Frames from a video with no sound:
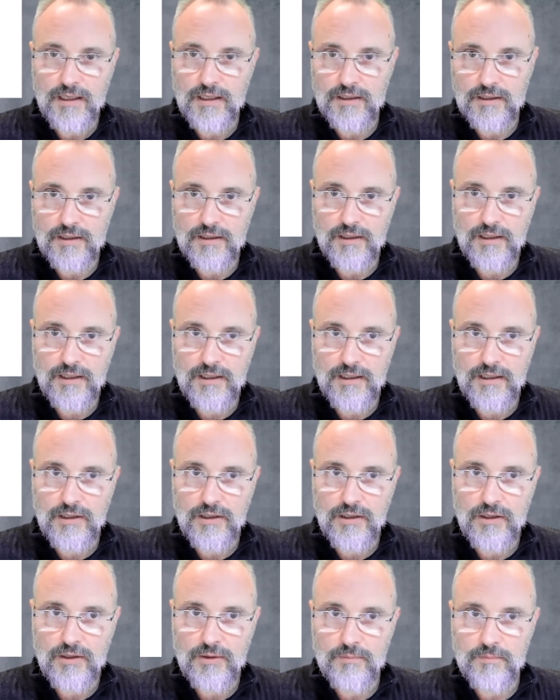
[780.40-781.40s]
uh, uh,
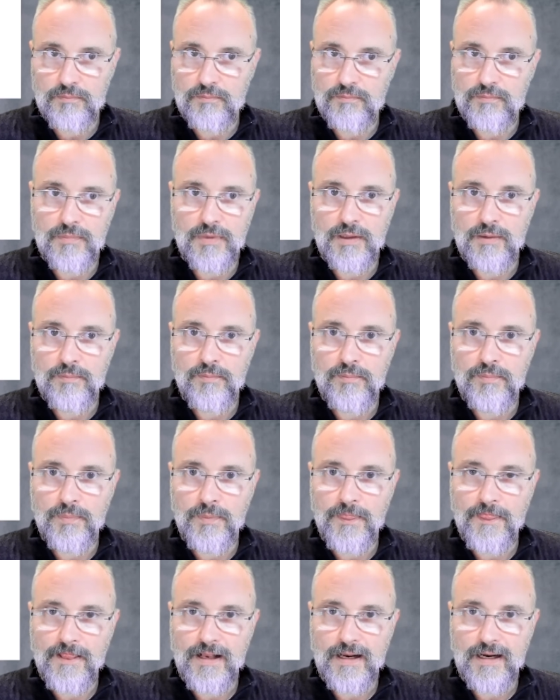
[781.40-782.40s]
mm,
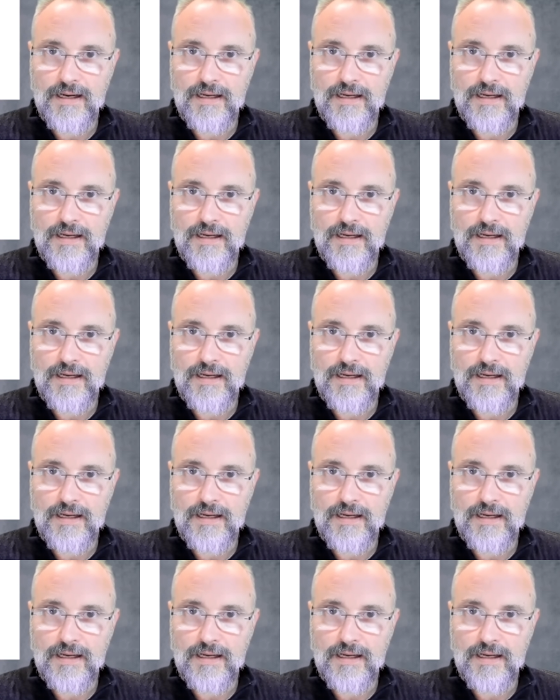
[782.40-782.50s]
um,